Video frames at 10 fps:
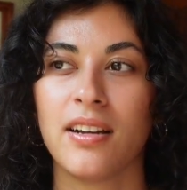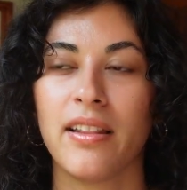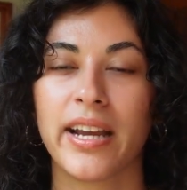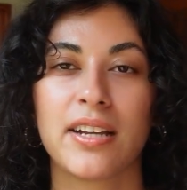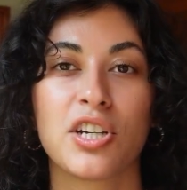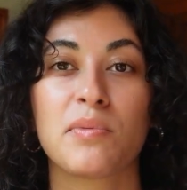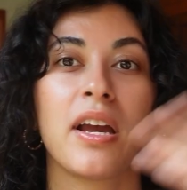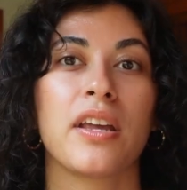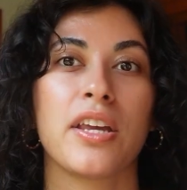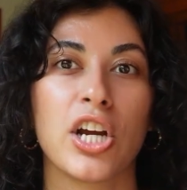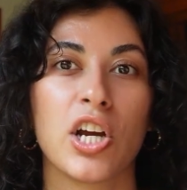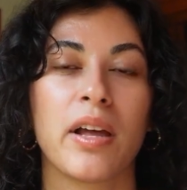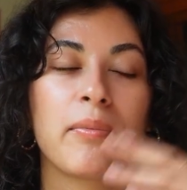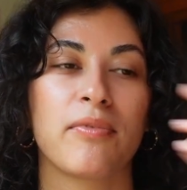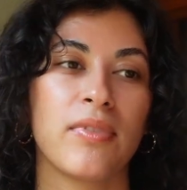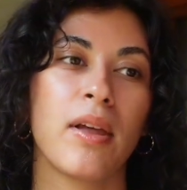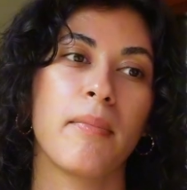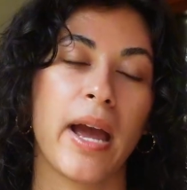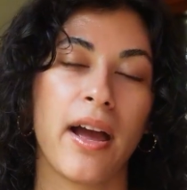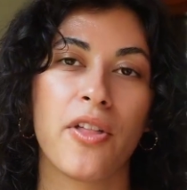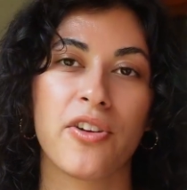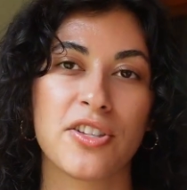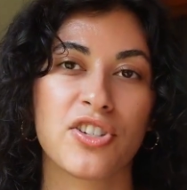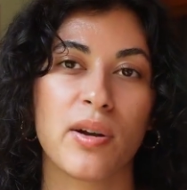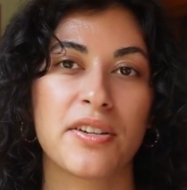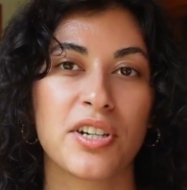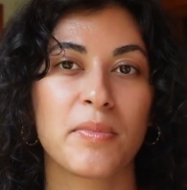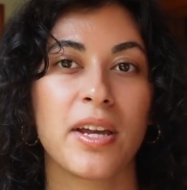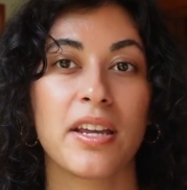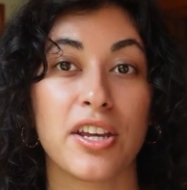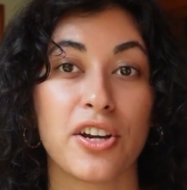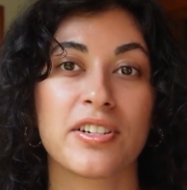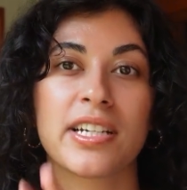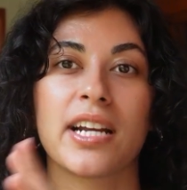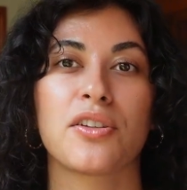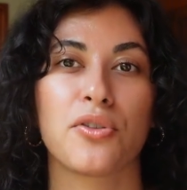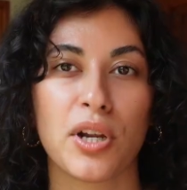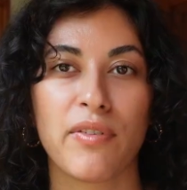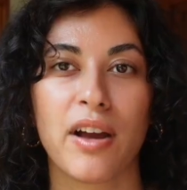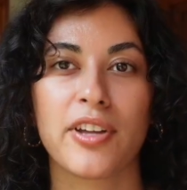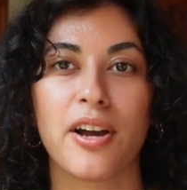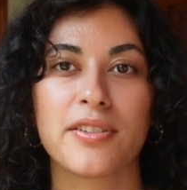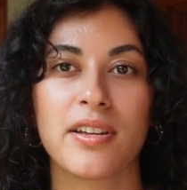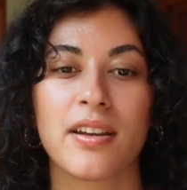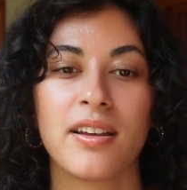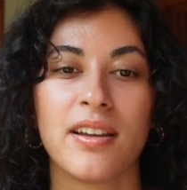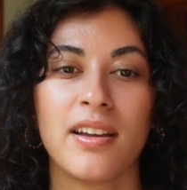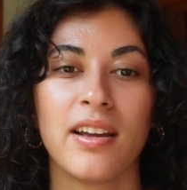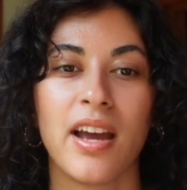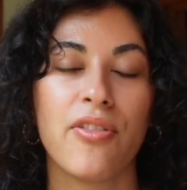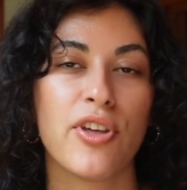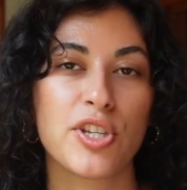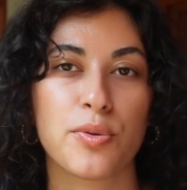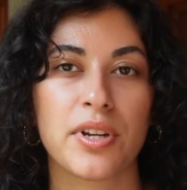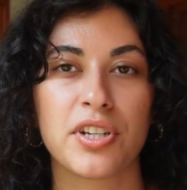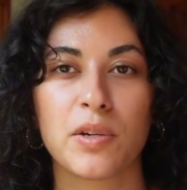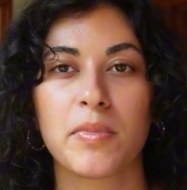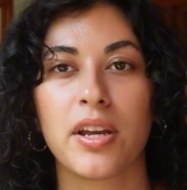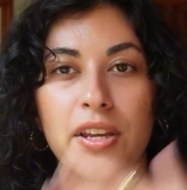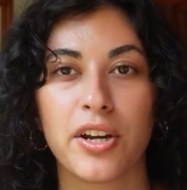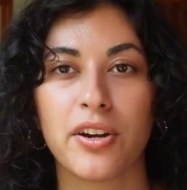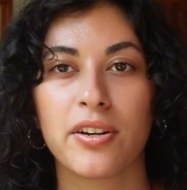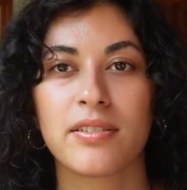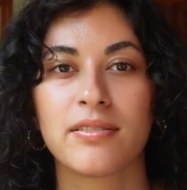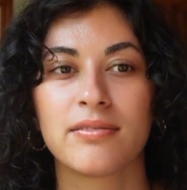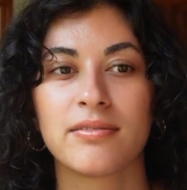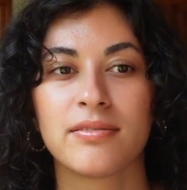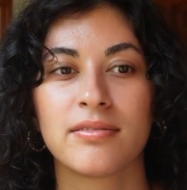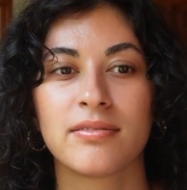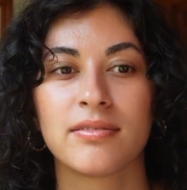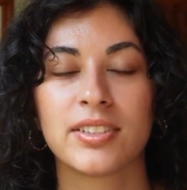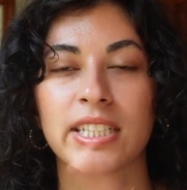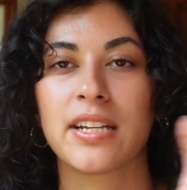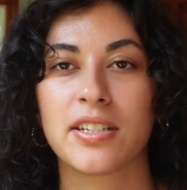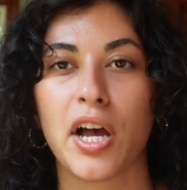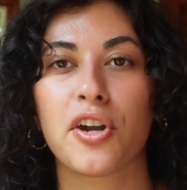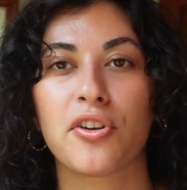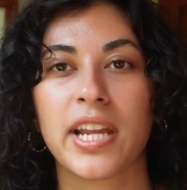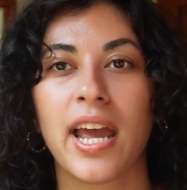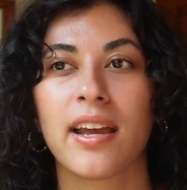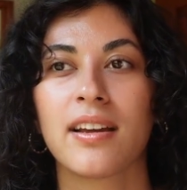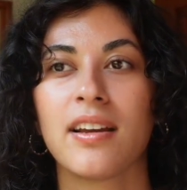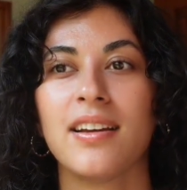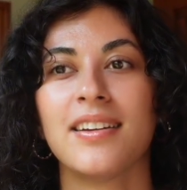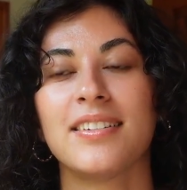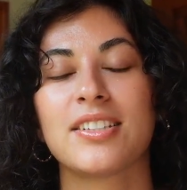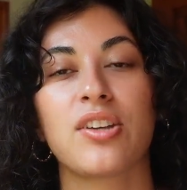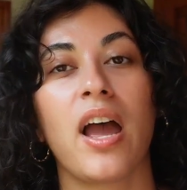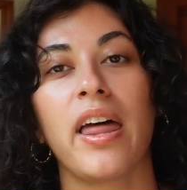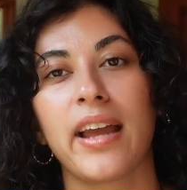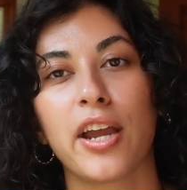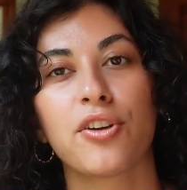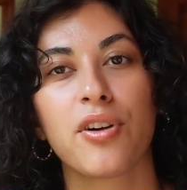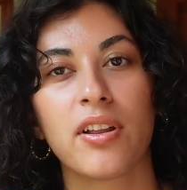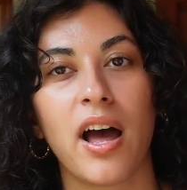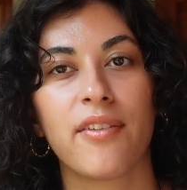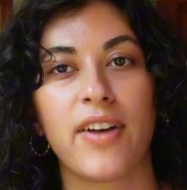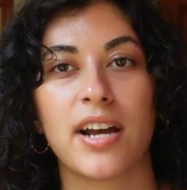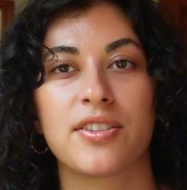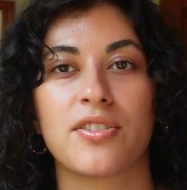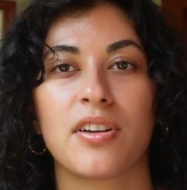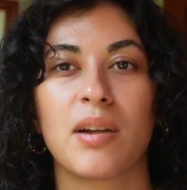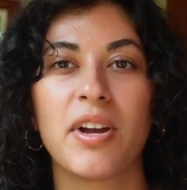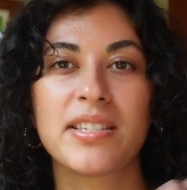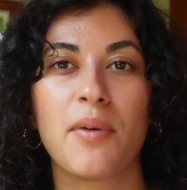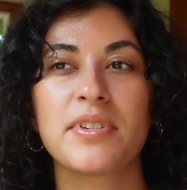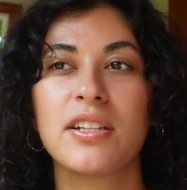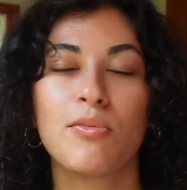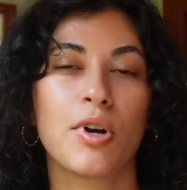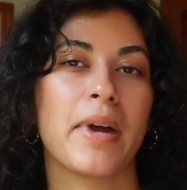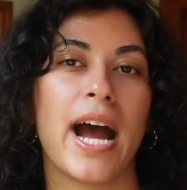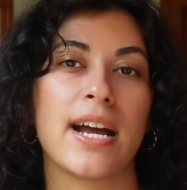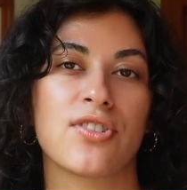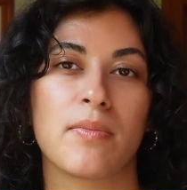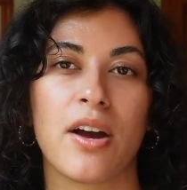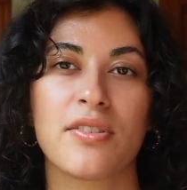Like it took me a year, like my other Instagram, it took me a year to get to 35,000. And this one, it took me a year to get to 100K. So I grew a lot faster. And plus I was a little more passionate about it.